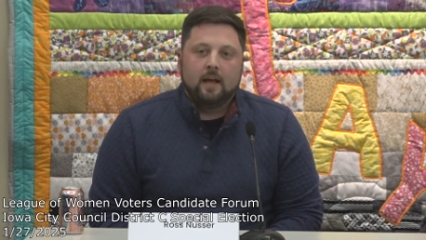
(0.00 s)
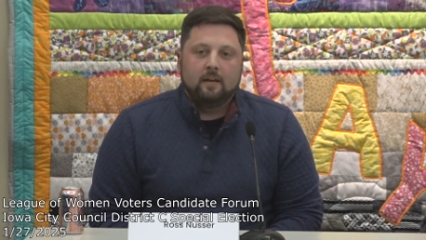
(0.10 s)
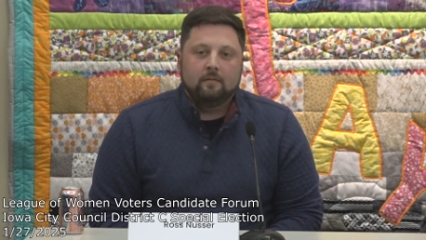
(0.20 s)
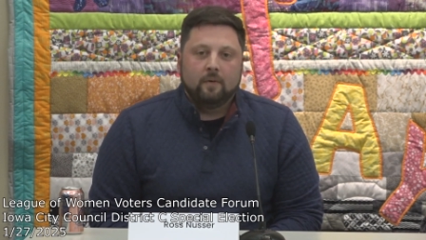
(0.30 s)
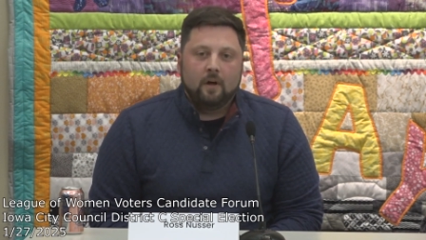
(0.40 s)

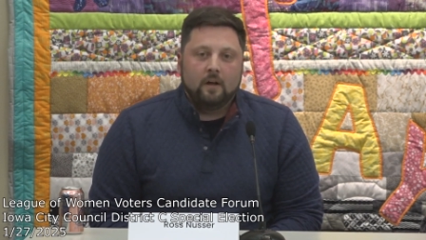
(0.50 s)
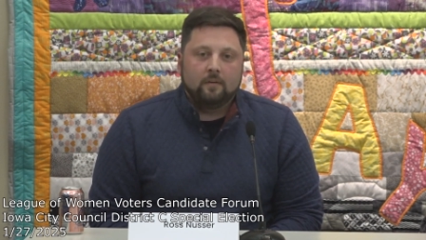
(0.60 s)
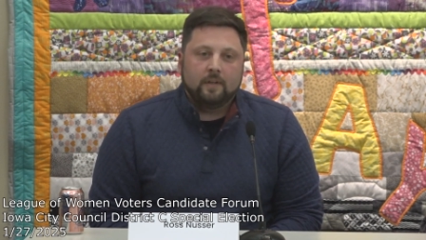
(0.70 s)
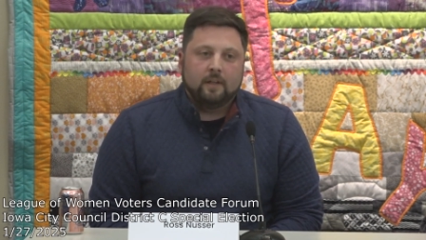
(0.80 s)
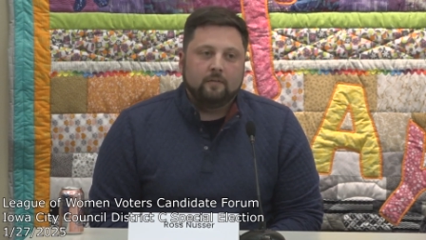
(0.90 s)

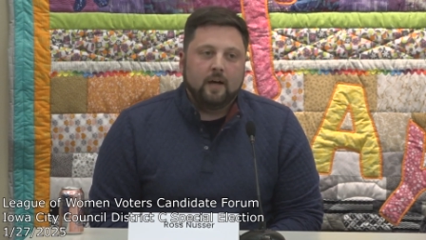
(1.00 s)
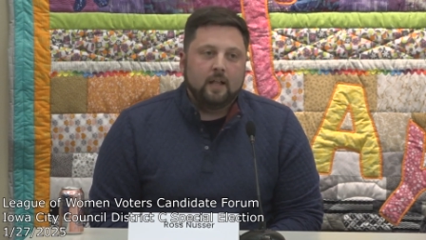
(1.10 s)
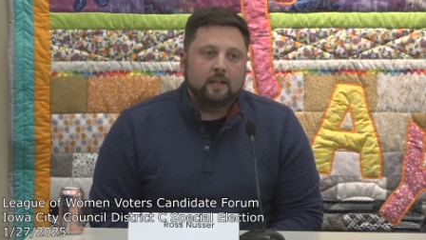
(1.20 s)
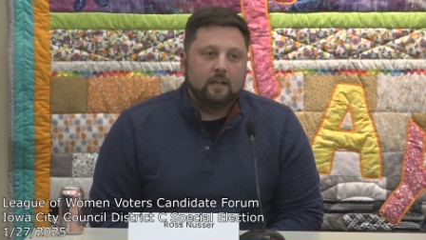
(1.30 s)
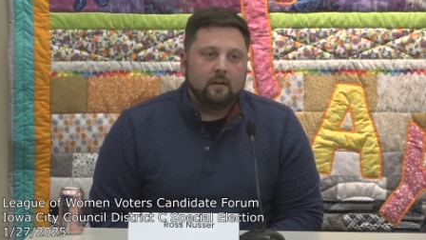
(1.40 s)
involved in the
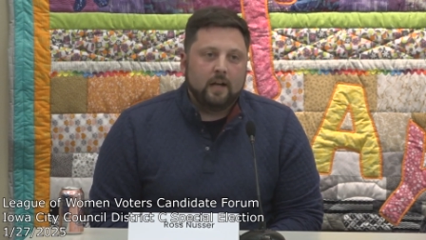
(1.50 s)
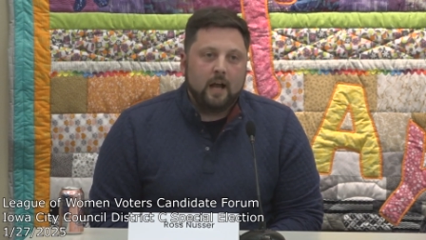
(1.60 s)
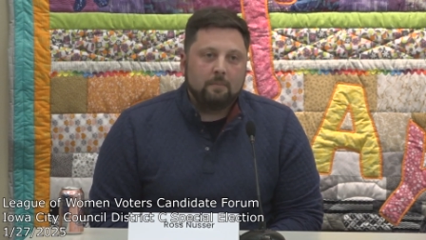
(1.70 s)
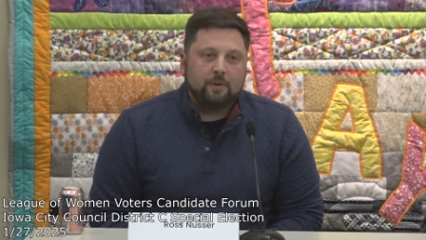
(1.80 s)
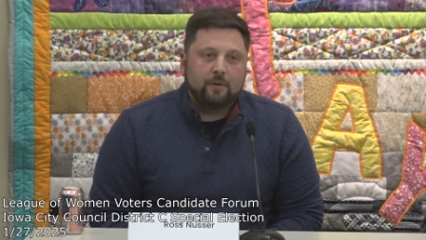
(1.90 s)
volunteering
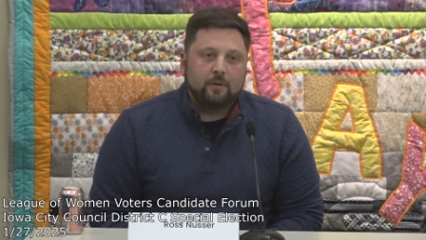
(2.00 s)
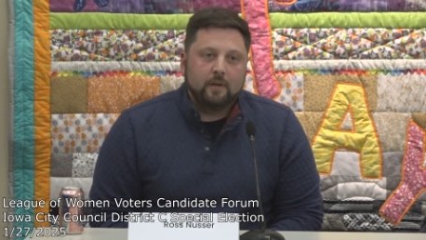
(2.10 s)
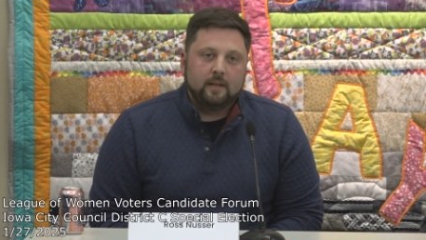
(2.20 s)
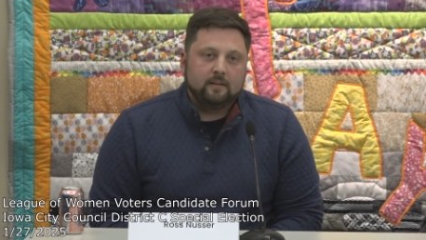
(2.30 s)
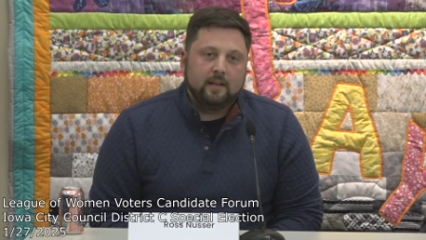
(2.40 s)

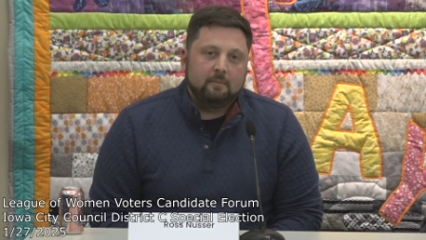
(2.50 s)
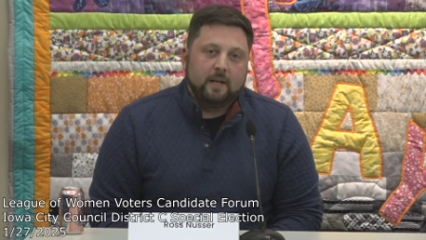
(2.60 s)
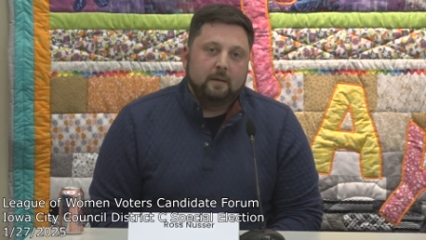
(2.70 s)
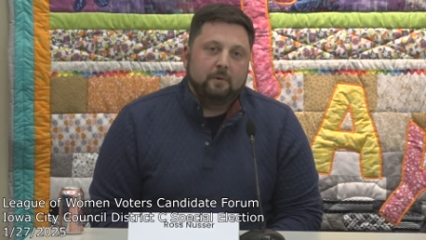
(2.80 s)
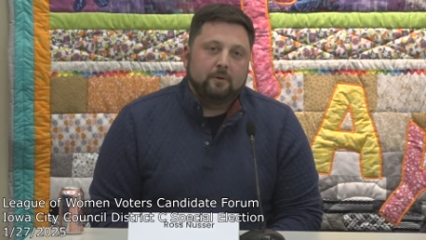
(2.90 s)
opportunities that I've
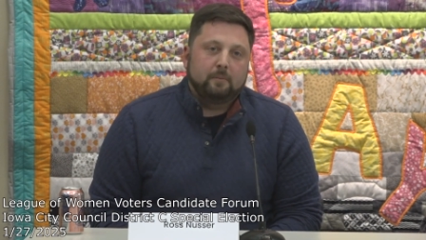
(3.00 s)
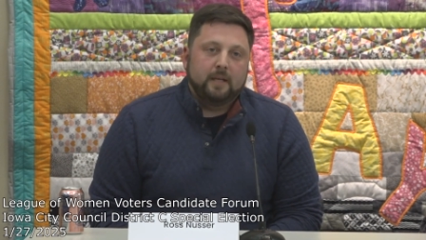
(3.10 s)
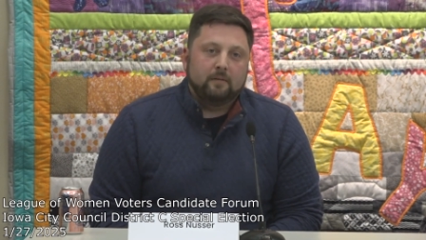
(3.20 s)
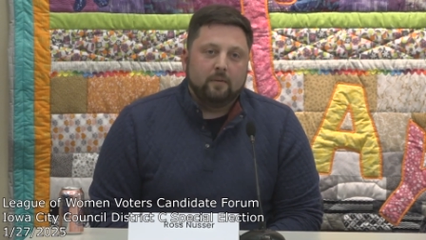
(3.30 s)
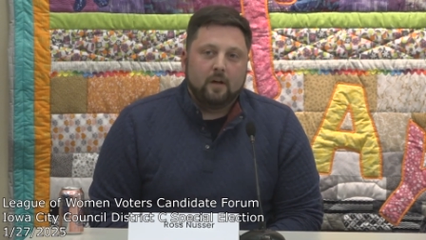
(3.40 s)
been able to
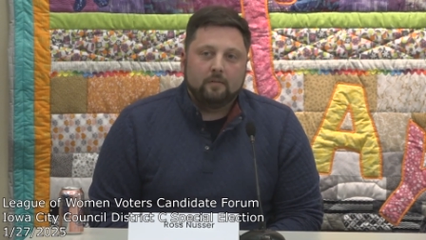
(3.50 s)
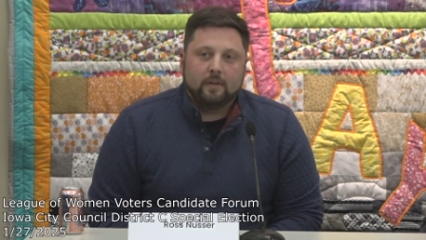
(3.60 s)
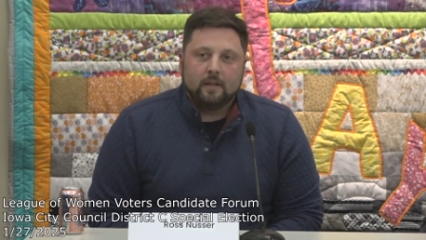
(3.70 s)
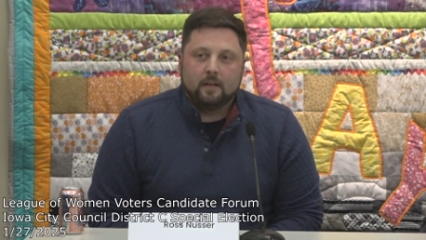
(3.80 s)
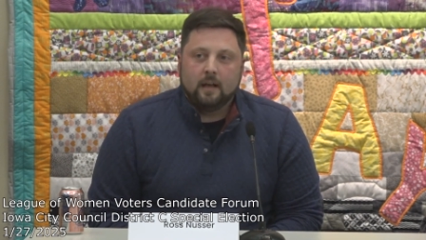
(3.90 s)
be
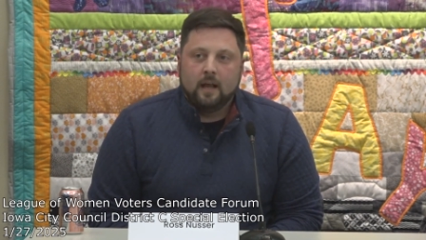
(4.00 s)
involved in.